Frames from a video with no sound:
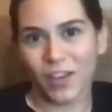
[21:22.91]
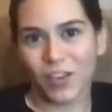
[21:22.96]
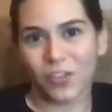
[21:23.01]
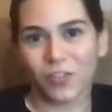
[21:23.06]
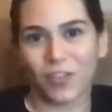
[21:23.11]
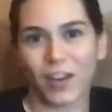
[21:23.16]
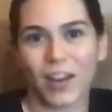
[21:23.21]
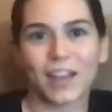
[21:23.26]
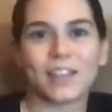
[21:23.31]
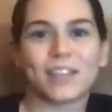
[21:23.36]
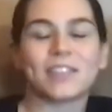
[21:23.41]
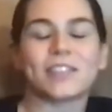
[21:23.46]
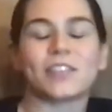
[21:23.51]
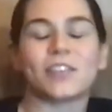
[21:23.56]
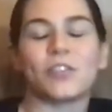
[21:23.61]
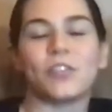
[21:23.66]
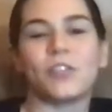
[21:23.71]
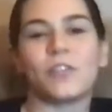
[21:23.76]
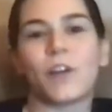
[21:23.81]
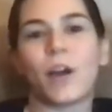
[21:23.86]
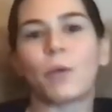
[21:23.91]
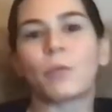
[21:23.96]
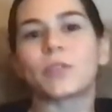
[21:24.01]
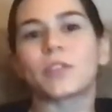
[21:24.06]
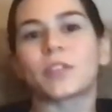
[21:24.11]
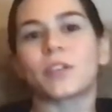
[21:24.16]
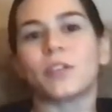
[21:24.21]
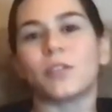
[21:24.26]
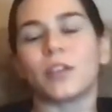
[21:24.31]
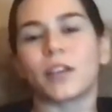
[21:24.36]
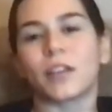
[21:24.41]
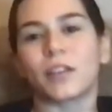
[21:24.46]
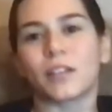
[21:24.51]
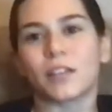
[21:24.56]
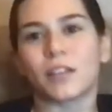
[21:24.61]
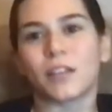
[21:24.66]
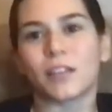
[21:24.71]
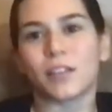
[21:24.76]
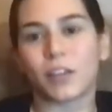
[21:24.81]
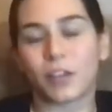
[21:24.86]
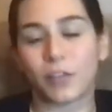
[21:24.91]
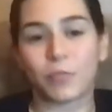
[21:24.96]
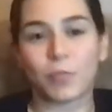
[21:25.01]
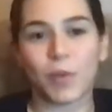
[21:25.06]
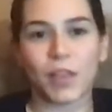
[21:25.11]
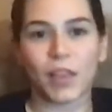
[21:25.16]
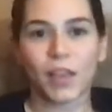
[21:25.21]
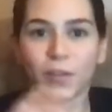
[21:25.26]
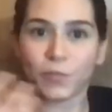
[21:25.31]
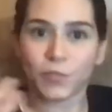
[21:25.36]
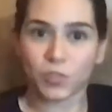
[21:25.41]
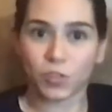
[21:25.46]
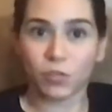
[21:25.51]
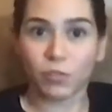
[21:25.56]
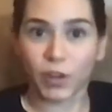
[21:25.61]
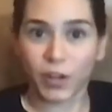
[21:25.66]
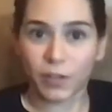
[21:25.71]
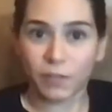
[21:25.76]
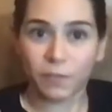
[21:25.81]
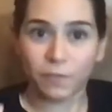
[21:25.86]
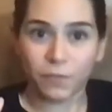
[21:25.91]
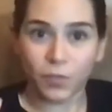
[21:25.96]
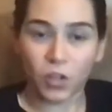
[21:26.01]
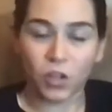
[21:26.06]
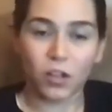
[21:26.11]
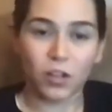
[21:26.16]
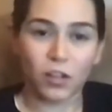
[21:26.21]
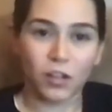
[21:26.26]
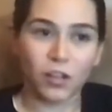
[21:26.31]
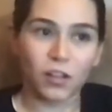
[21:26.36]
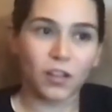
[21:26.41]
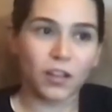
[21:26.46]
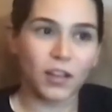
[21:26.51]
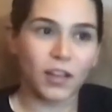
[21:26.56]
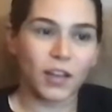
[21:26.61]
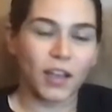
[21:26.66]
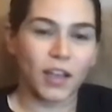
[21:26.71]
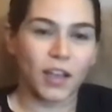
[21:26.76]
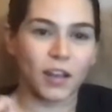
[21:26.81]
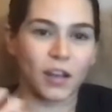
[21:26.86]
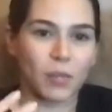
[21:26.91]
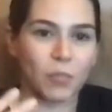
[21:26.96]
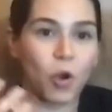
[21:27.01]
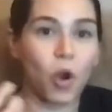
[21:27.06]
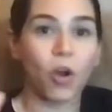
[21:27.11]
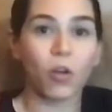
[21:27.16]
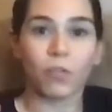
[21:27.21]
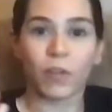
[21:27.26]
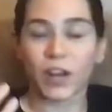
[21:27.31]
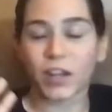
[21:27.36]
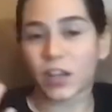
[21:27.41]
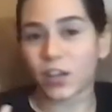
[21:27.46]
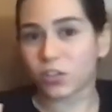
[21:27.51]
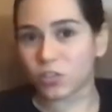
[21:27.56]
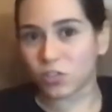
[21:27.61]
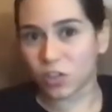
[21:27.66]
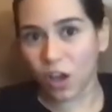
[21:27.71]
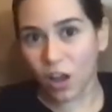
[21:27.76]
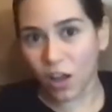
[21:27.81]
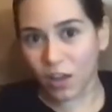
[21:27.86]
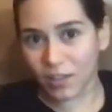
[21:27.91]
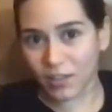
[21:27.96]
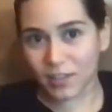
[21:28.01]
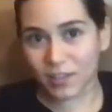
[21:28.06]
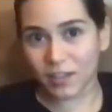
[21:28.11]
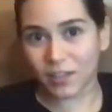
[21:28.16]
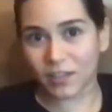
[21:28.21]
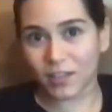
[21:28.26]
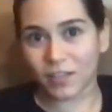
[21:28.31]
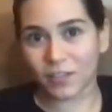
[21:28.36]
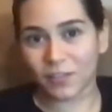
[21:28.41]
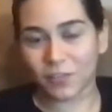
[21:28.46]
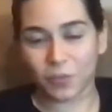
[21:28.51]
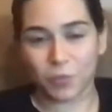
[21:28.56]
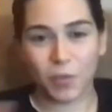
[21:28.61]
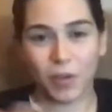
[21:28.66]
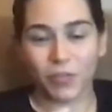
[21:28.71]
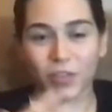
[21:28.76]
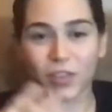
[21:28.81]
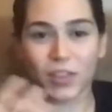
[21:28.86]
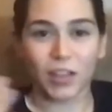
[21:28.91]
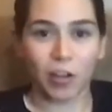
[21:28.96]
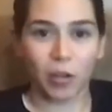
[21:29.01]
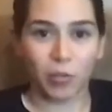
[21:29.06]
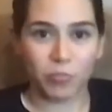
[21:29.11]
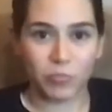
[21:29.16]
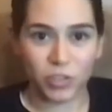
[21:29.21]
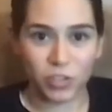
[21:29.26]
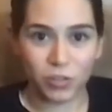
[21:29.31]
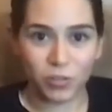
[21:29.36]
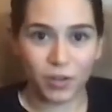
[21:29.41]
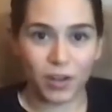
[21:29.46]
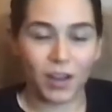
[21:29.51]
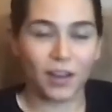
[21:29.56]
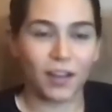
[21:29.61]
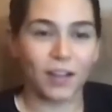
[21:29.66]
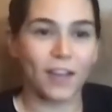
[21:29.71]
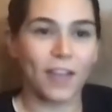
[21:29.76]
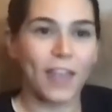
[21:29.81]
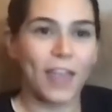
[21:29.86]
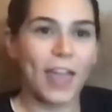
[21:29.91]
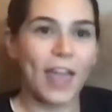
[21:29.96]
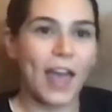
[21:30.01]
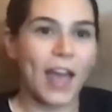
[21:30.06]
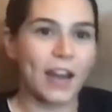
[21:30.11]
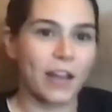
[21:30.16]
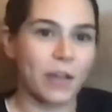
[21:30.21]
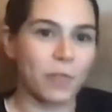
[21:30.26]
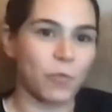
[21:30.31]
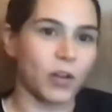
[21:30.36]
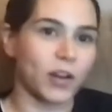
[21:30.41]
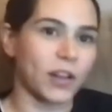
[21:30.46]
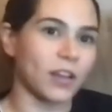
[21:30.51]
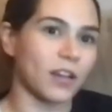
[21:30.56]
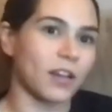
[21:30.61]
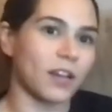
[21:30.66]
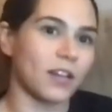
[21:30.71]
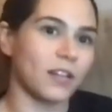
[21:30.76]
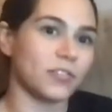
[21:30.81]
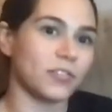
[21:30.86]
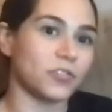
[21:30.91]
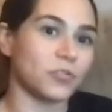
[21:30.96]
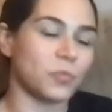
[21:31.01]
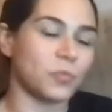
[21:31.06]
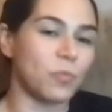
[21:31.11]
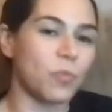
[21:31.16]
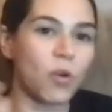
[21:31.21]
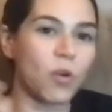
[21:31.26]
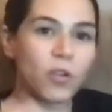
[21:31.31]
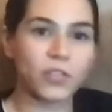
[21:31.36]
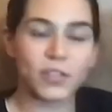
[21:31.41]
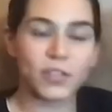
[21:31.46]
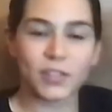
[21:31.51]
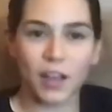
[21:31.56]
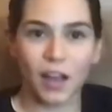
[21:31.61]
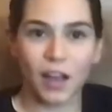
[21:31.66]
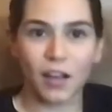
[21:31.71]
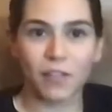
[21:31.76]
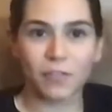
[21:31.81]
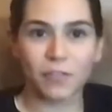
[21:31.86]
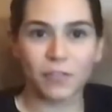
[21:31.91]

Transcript: right? So if I was going, like, if my life was already full and I'm already exhausted from everything I'm doing and I want to do more stuff,